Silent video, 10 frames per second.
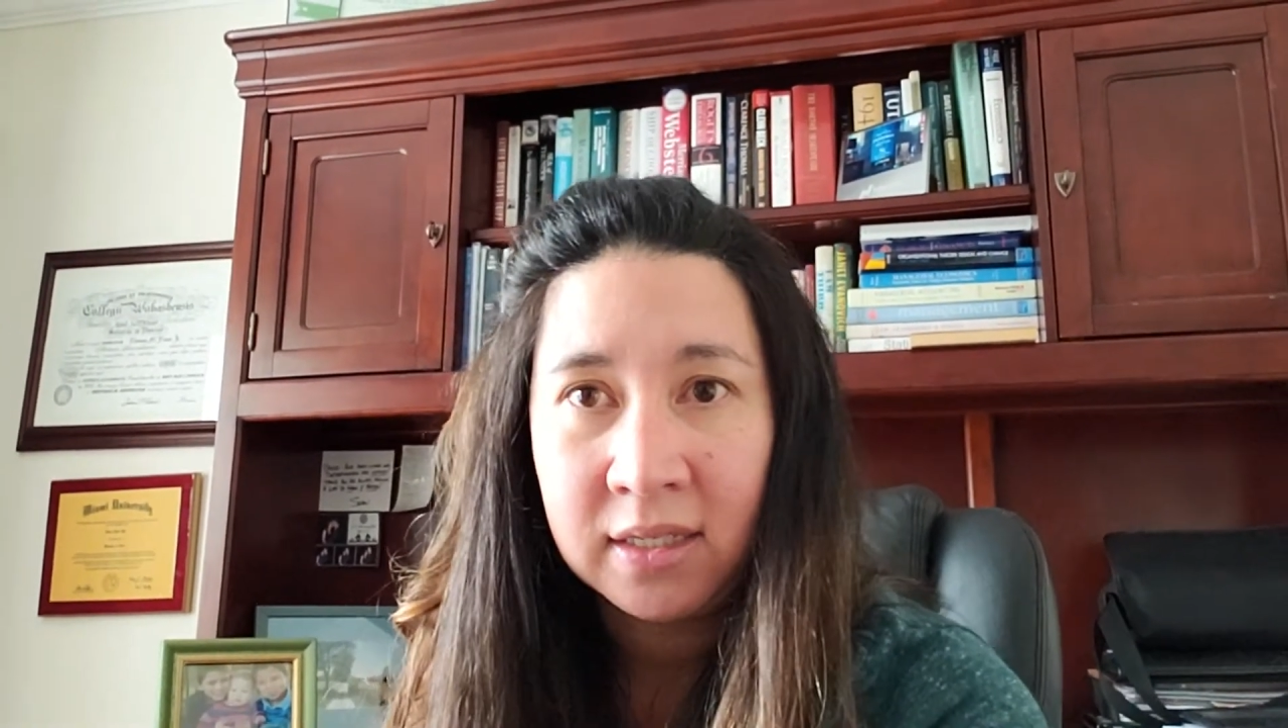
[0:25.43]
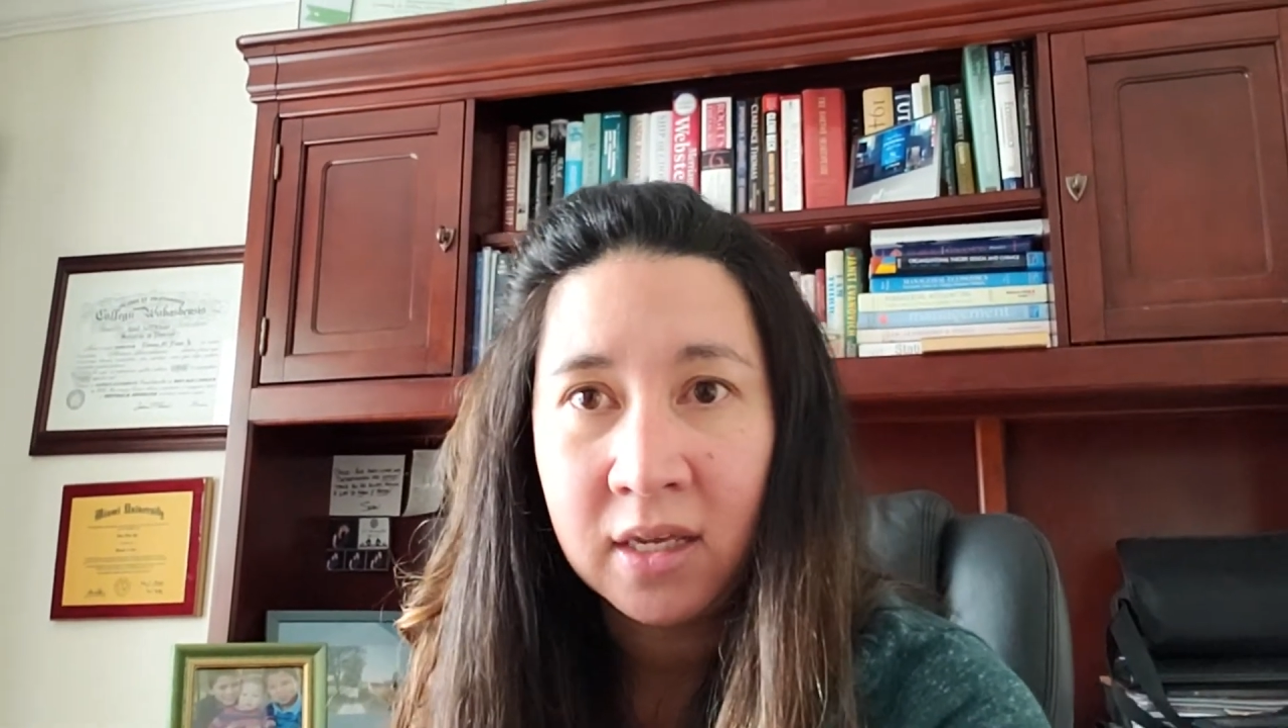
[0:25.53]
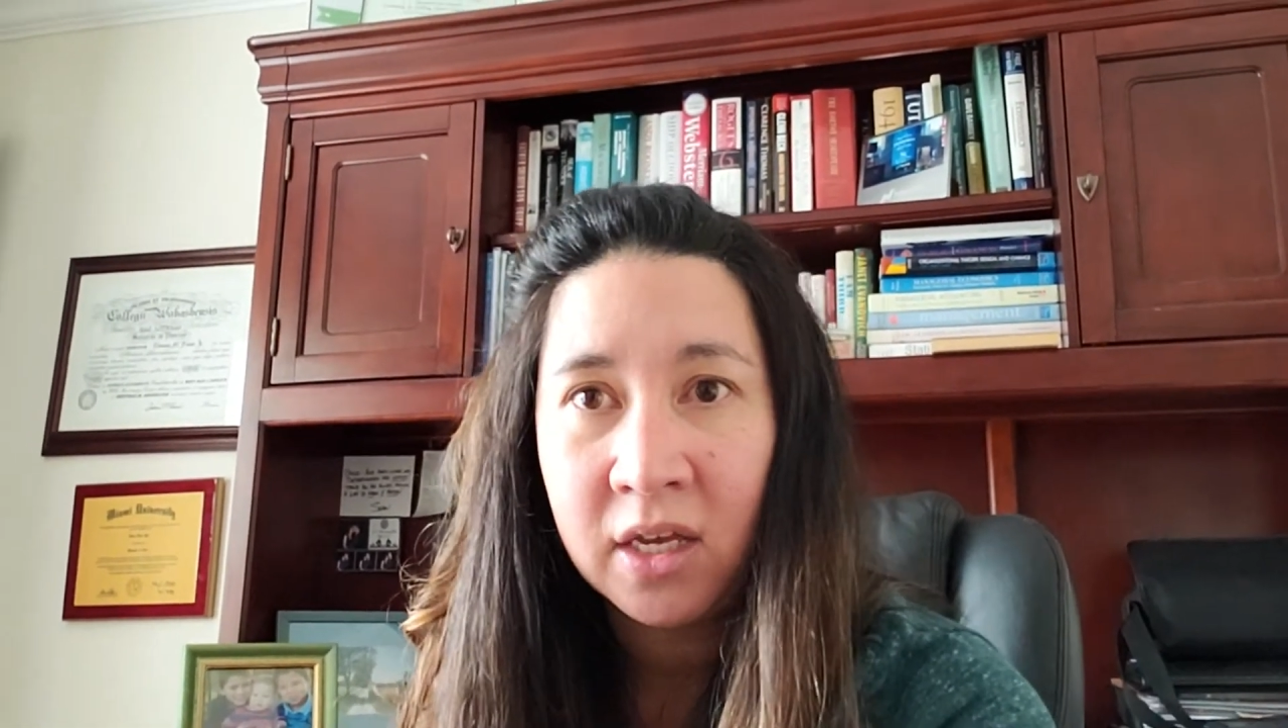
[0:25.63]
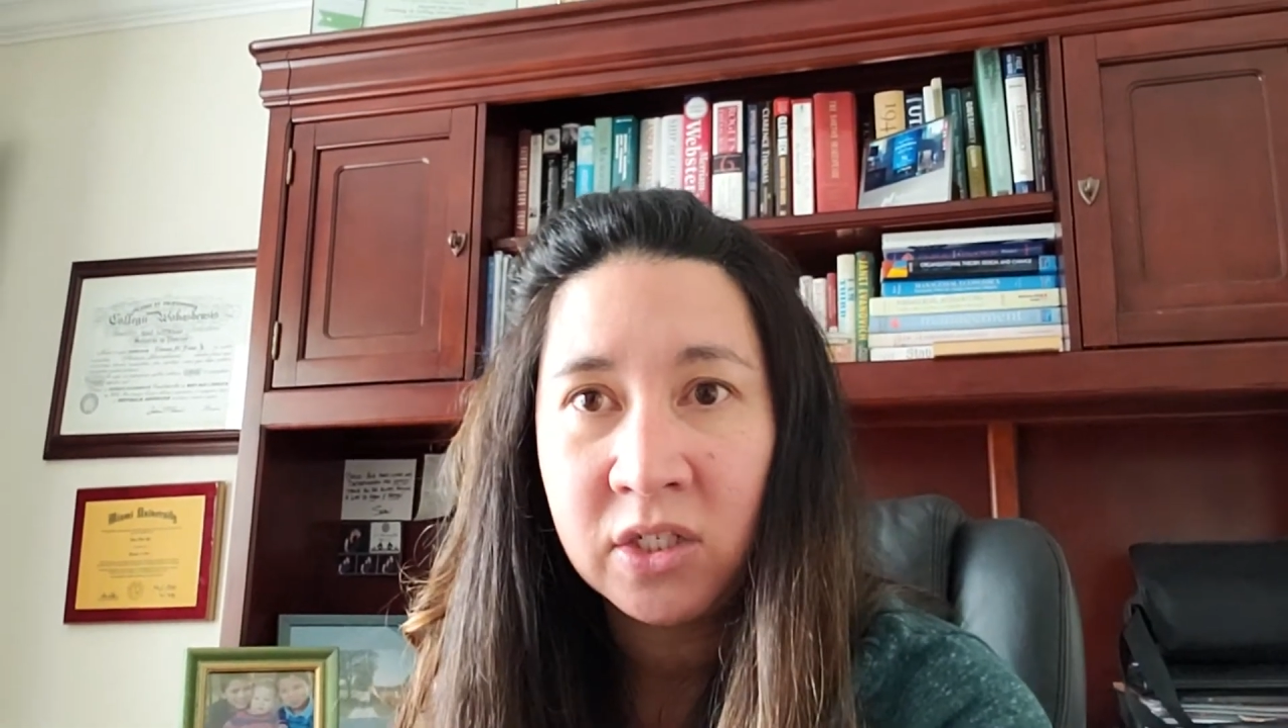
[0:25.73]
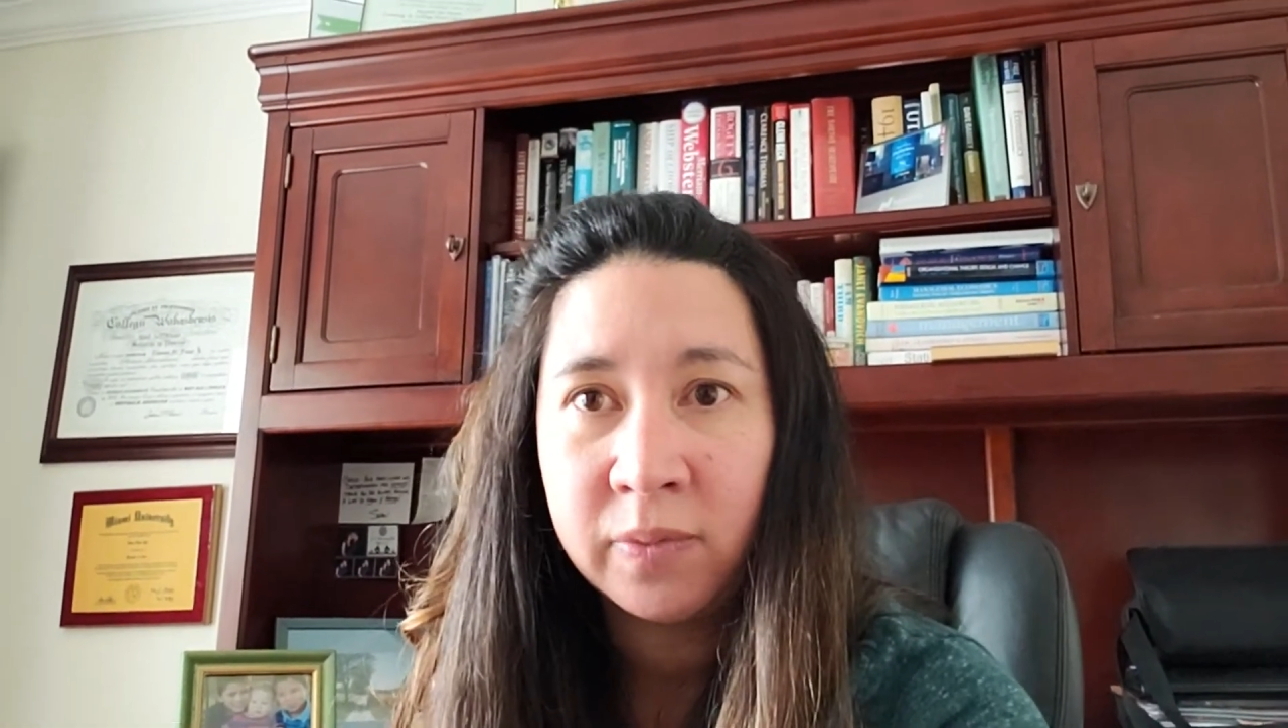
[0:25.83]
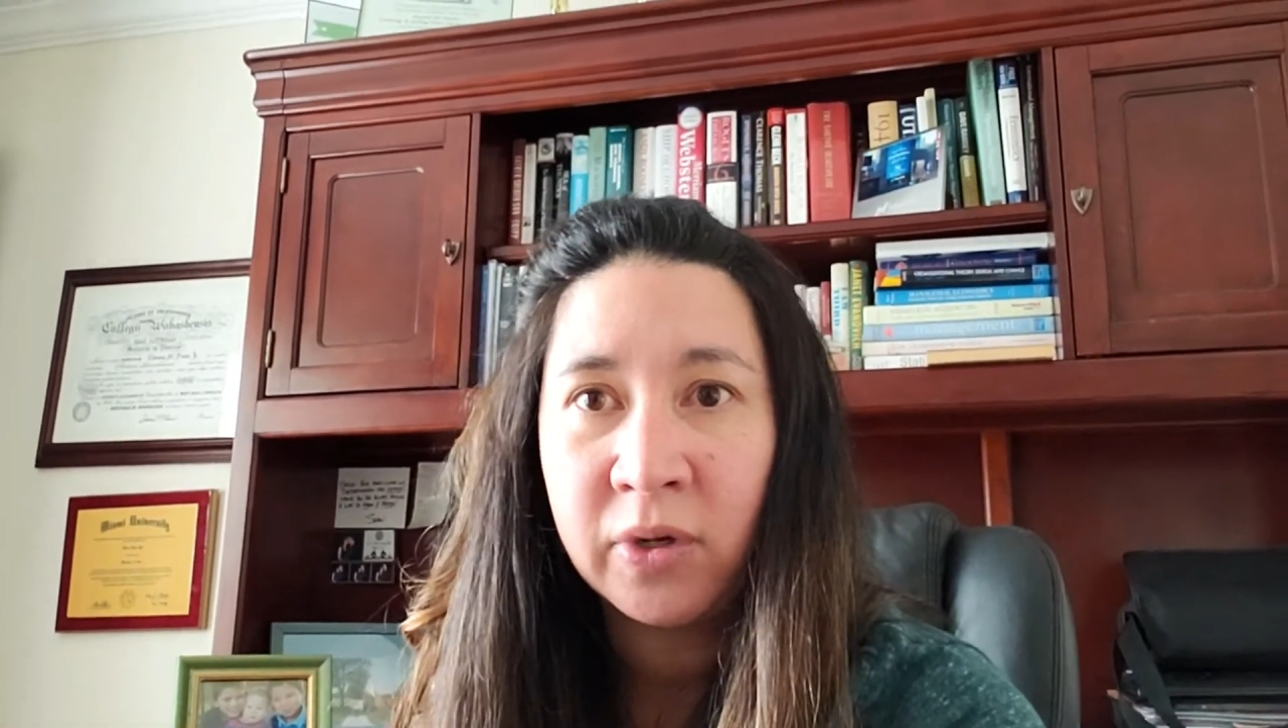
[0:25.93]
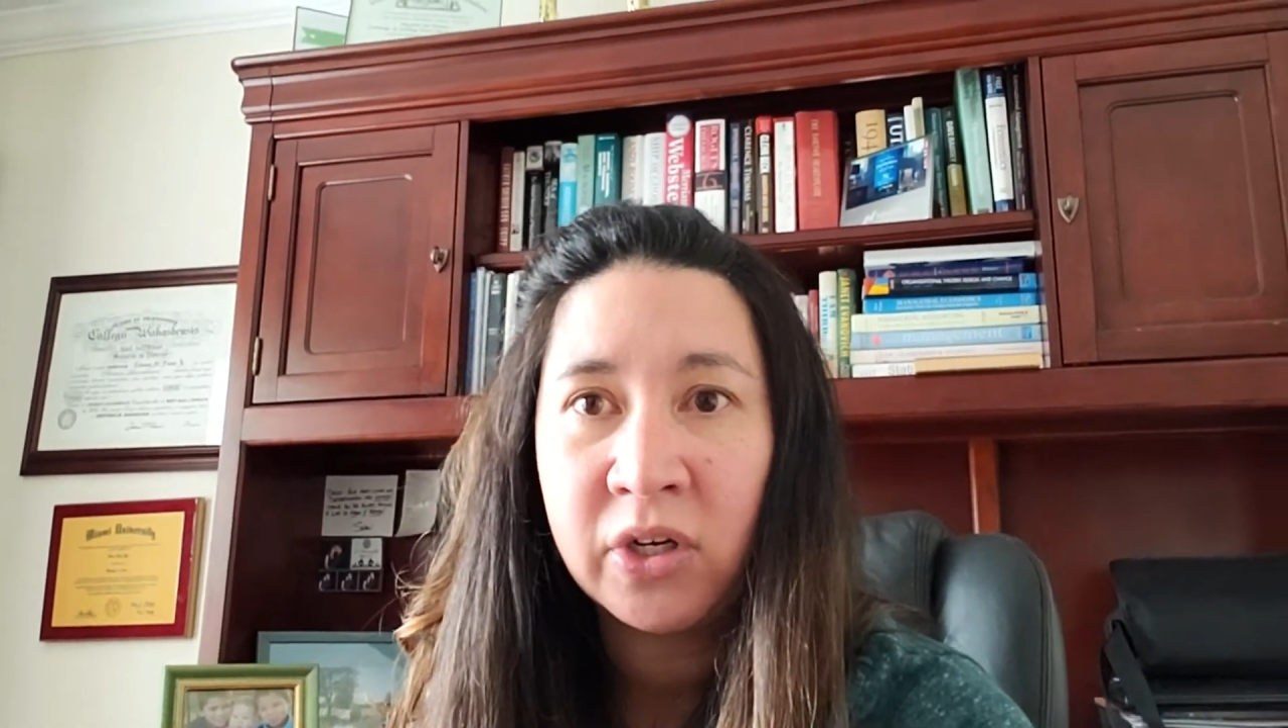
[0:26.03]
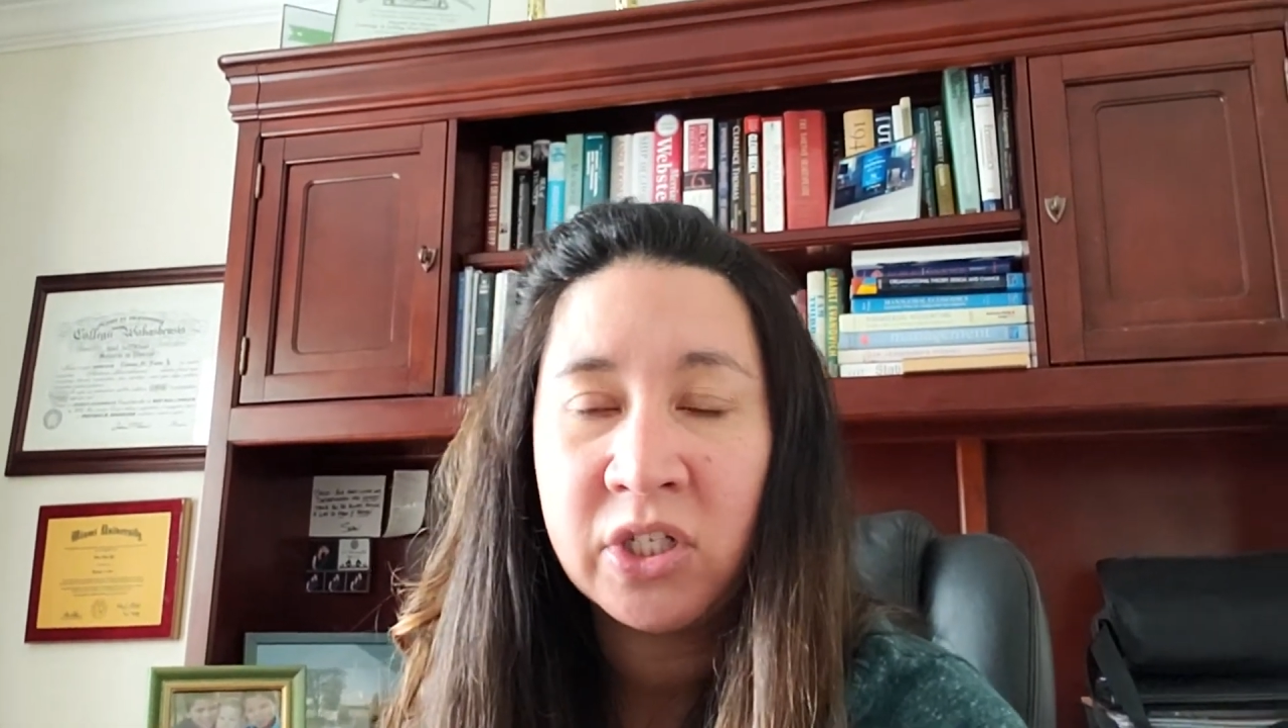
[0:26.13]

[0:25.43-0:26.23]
customers,